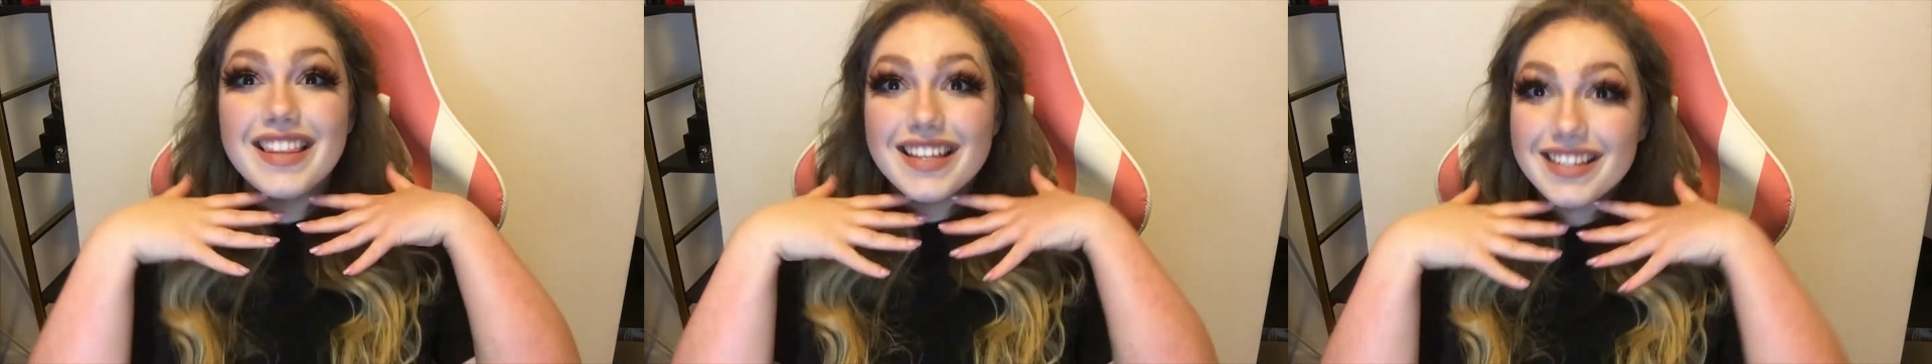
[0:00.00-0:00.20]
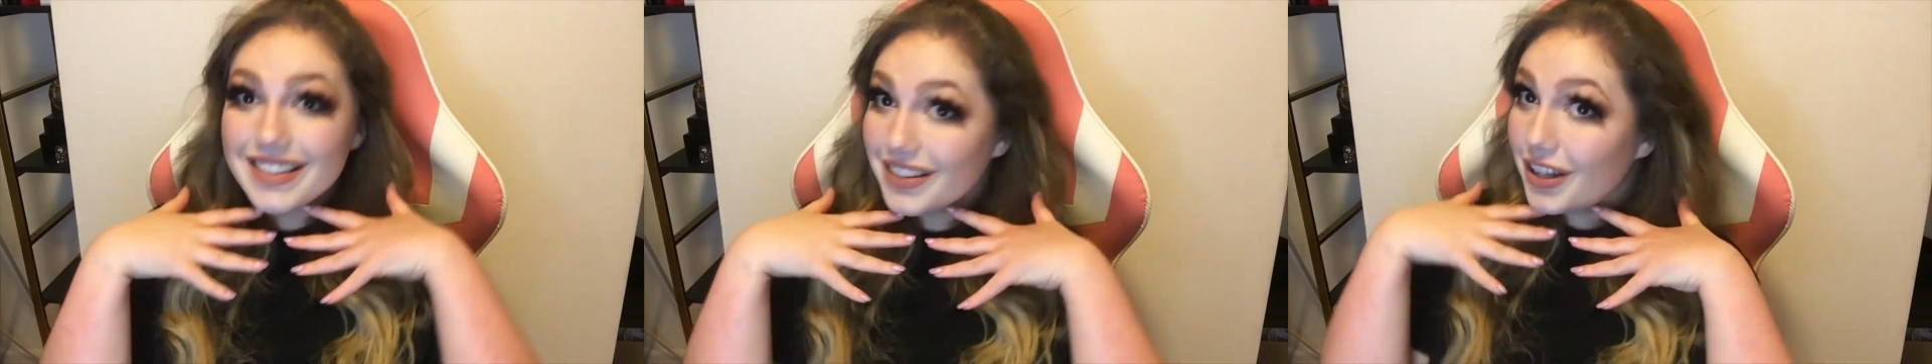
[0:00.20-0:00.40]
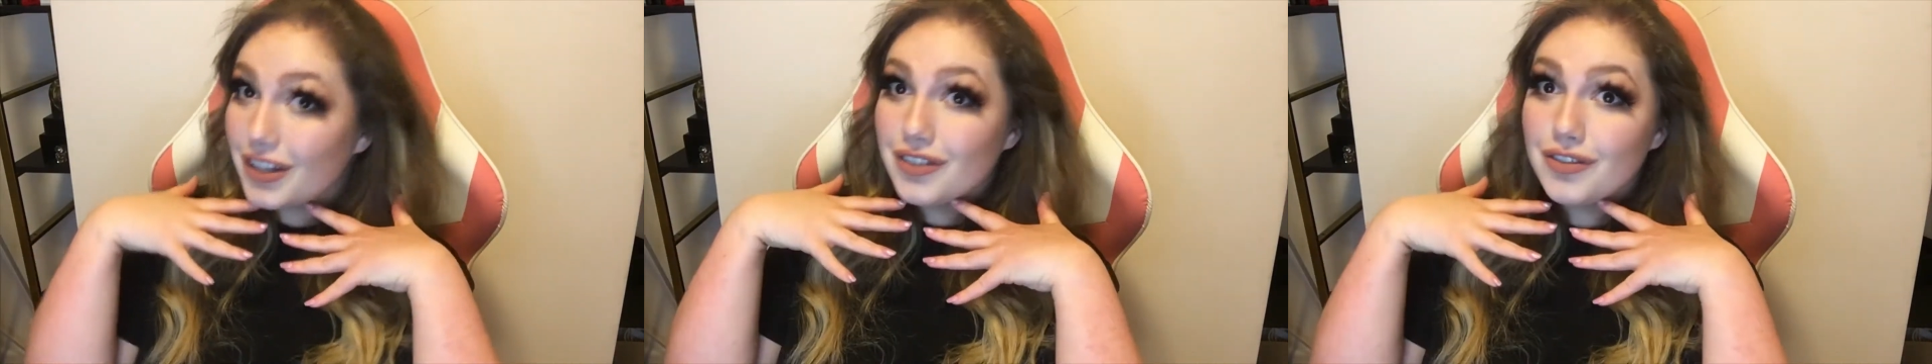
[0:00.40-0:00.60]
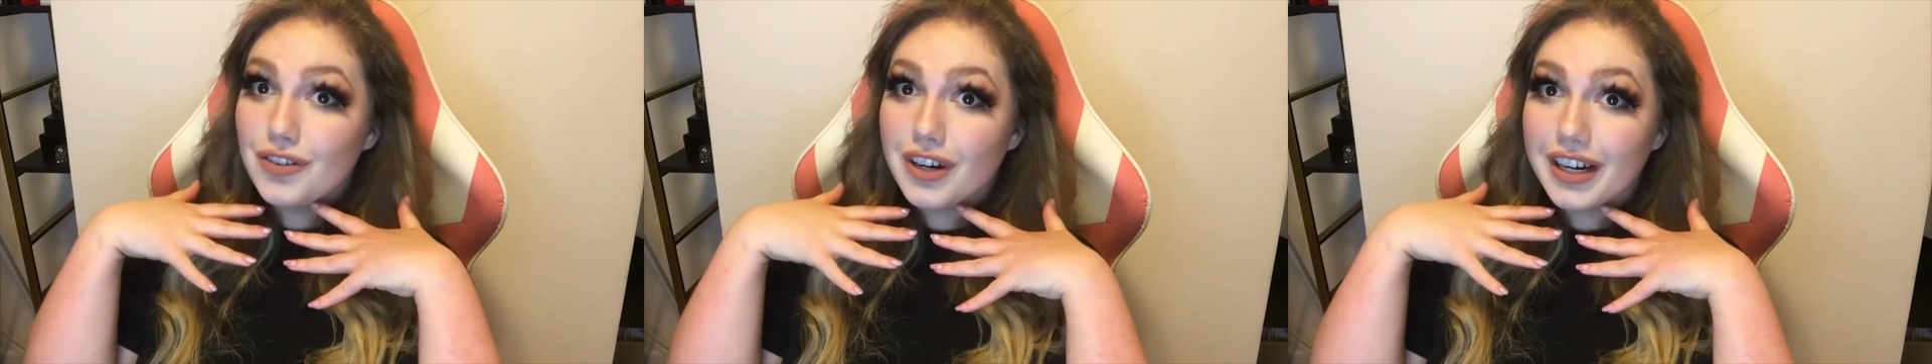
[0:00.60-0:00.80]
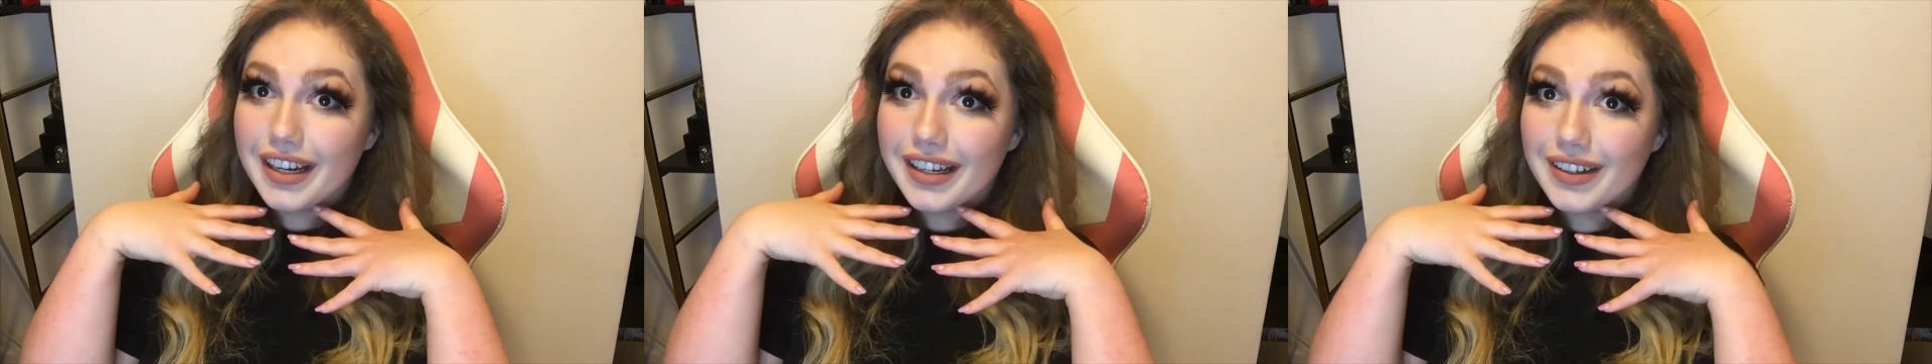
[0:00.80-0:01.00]
this look
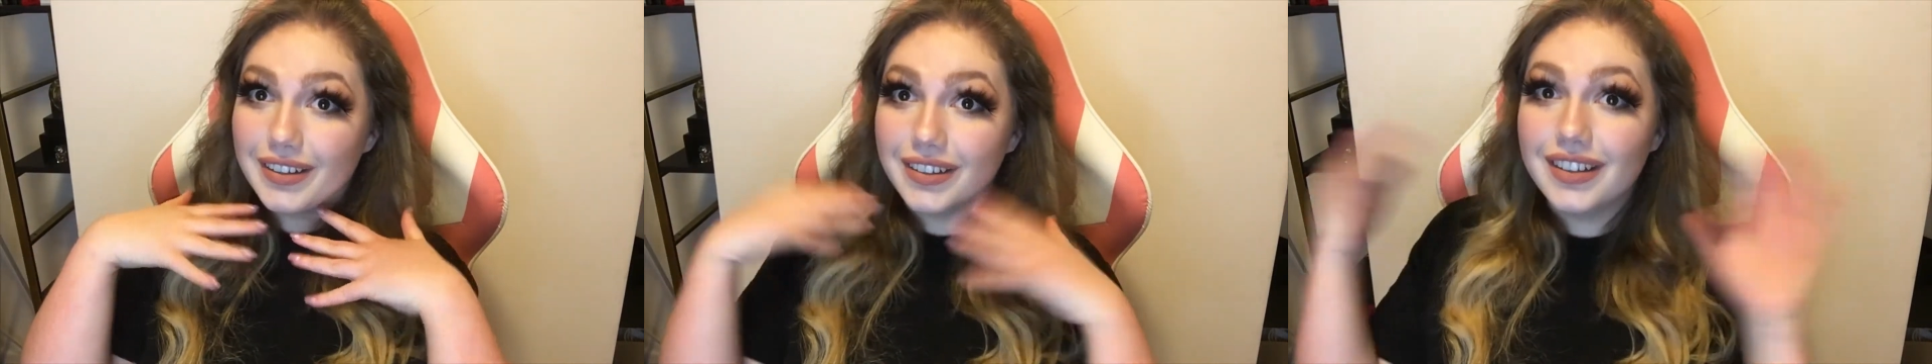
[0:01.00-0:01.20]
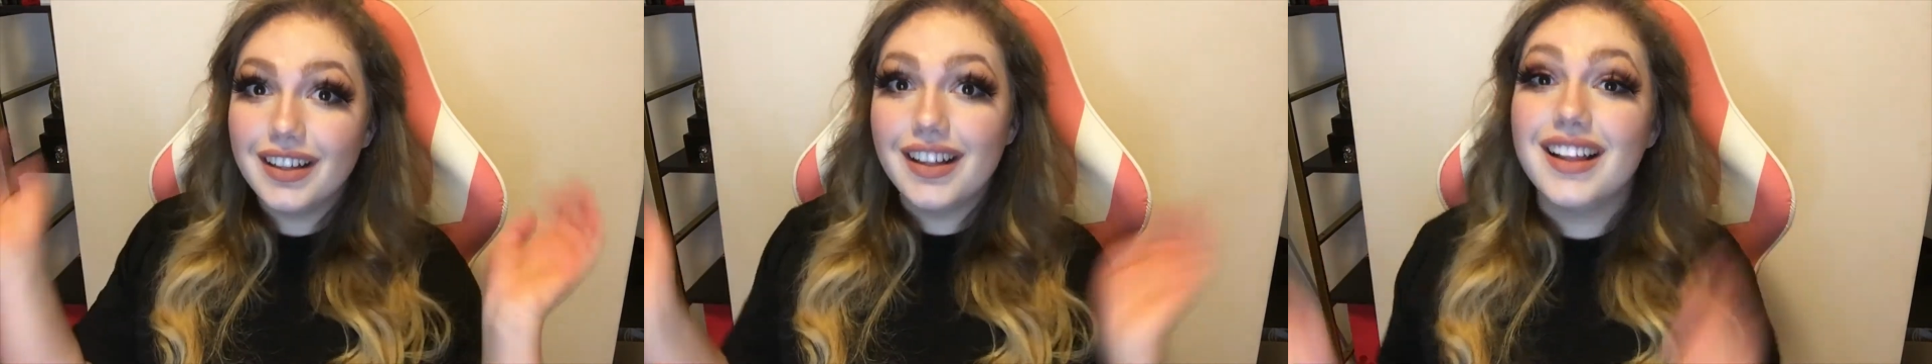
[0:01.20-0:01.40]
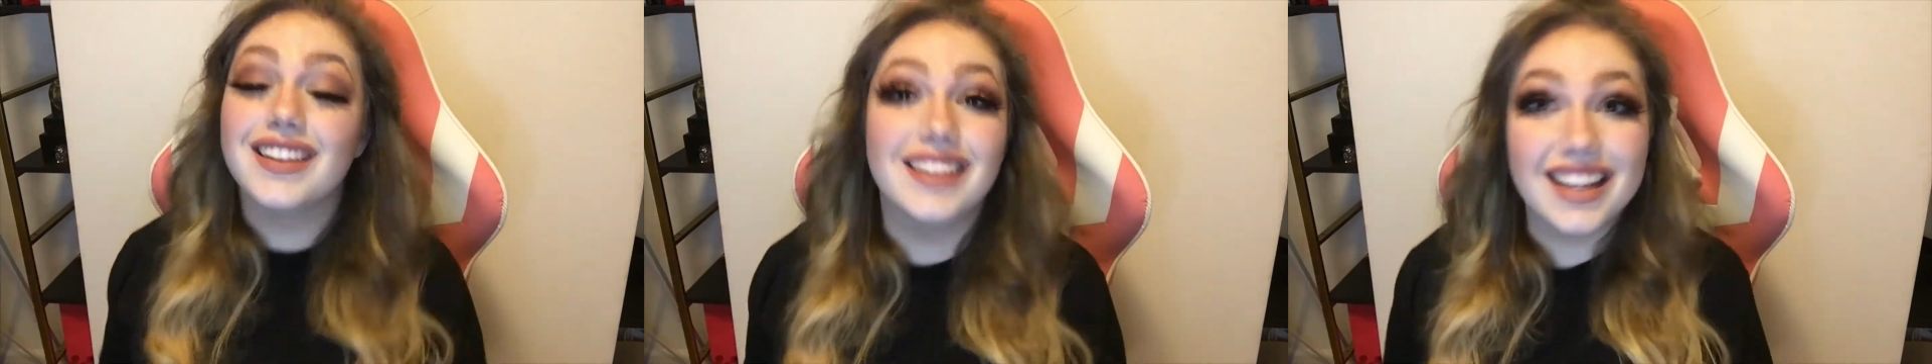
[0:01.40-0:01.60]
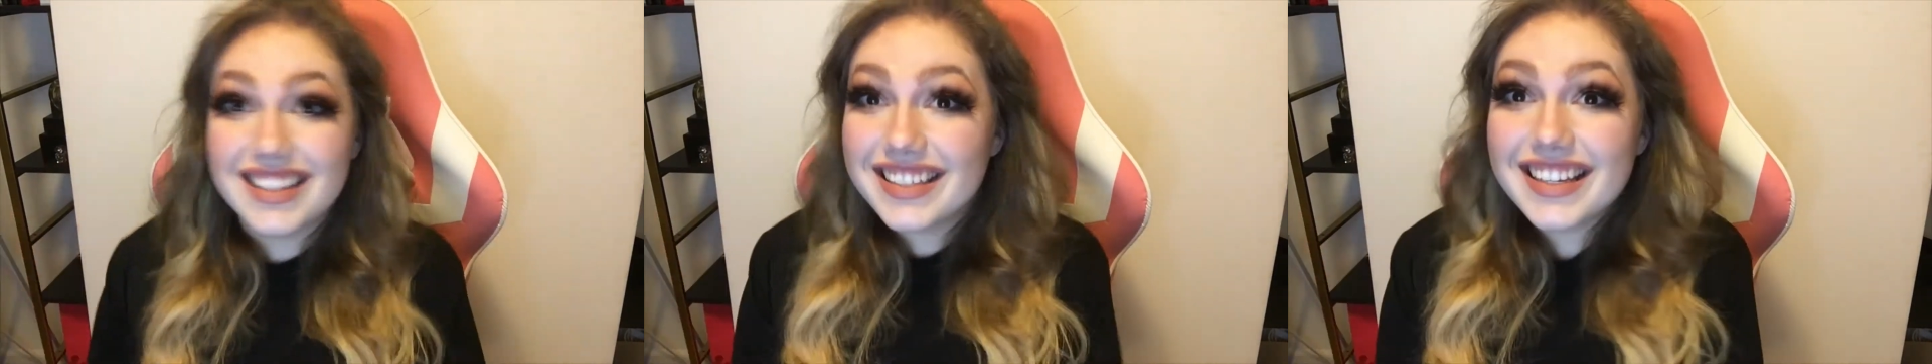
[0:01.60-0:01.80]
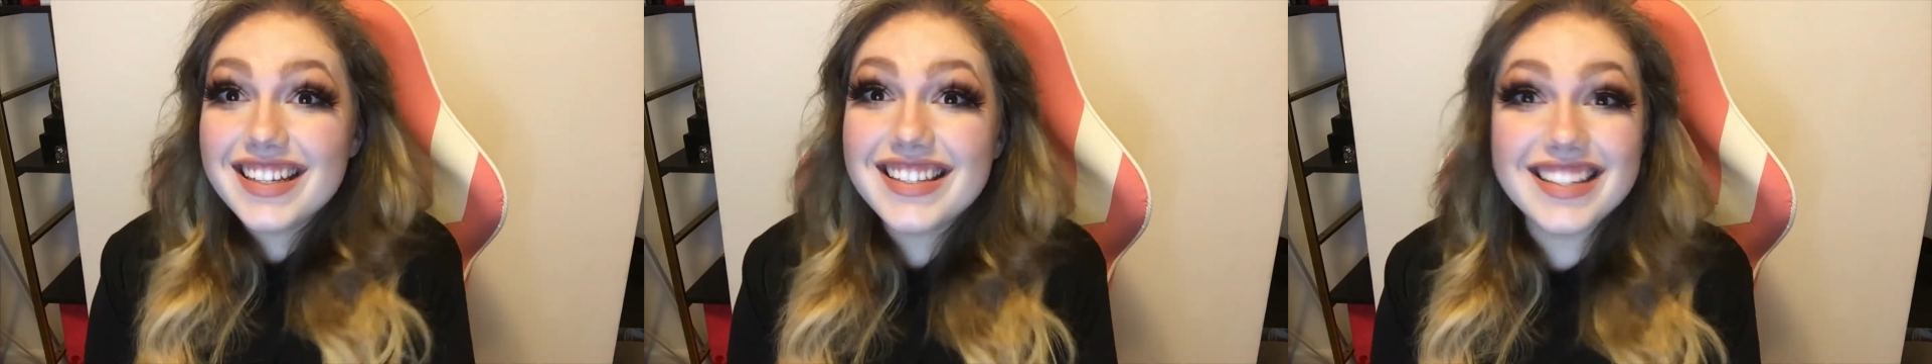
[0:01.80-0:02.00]
for you.
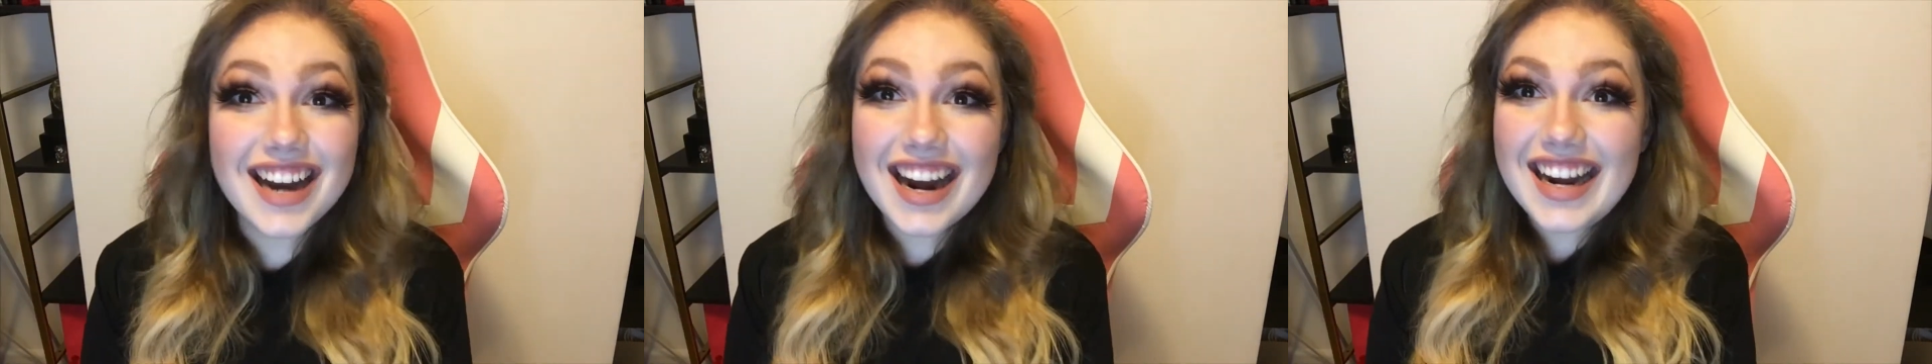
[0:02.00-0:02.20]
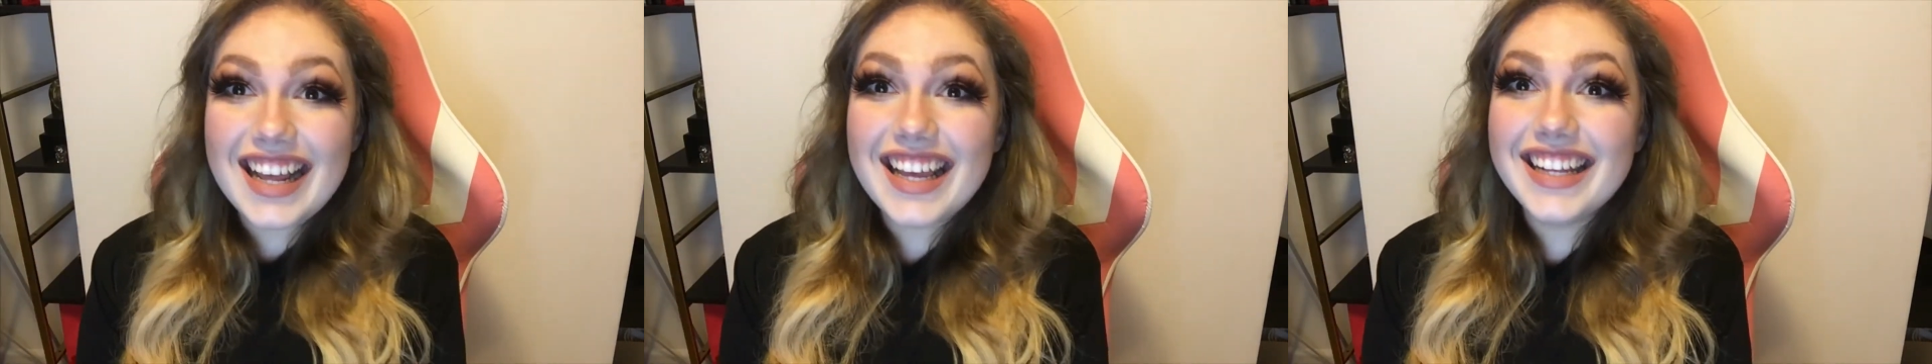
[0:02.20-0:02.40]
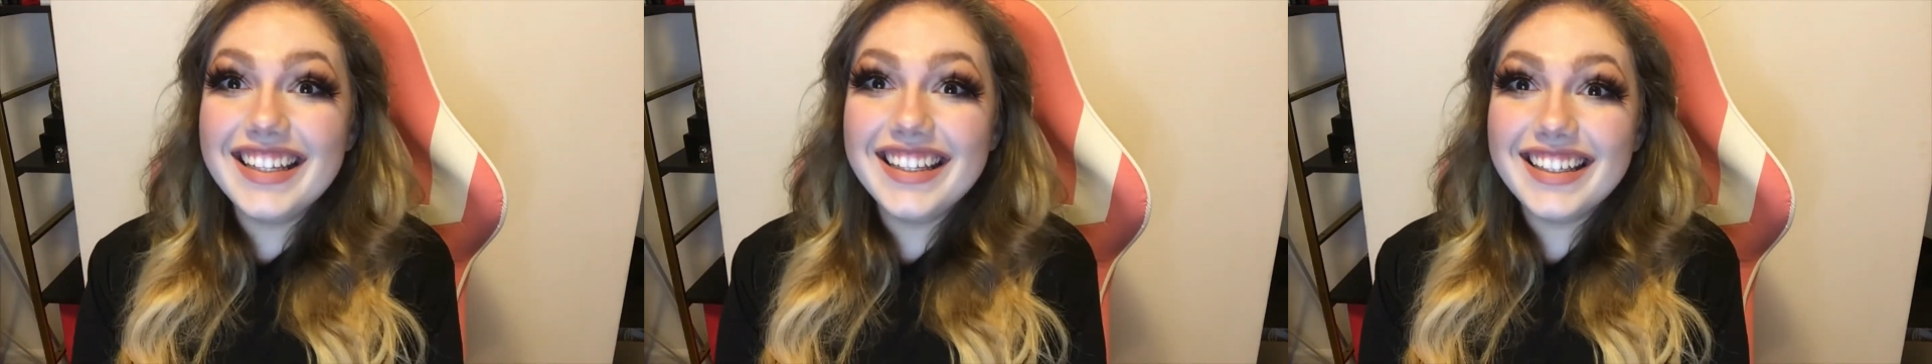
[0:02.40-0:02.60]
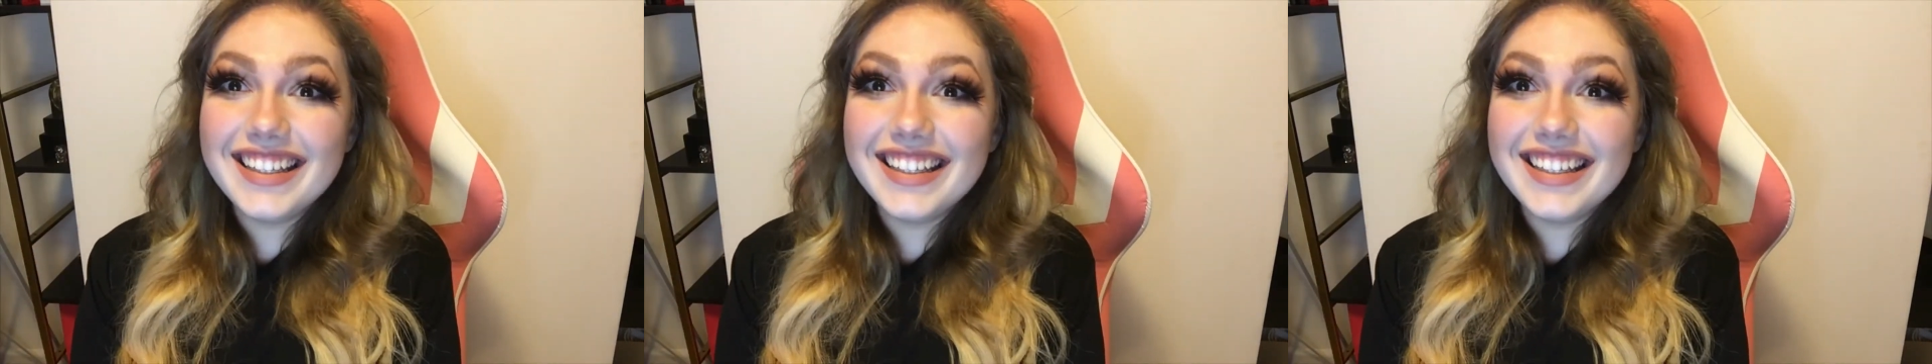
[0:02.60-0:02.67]
Let's get started!